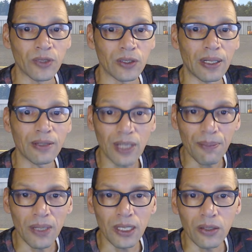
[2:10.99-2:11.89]
So I've
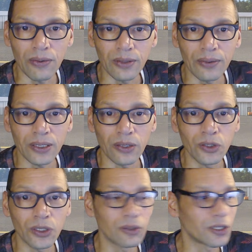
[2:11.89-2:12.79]
got my current
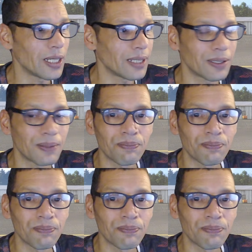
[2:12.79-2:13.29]
resolution set,